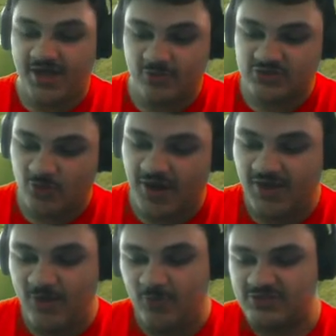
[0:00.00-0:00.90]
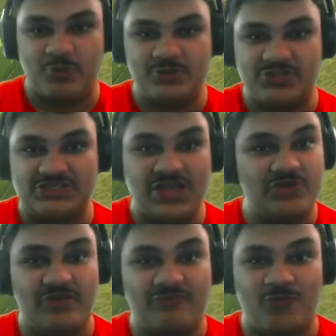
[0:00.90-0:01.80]
and I was right. It was Princess
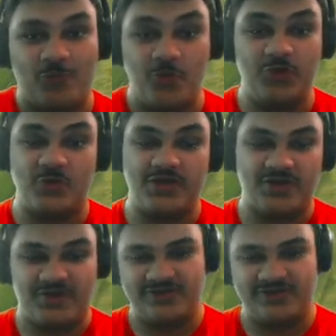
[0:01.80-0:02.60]
Zelda from Wind Waker.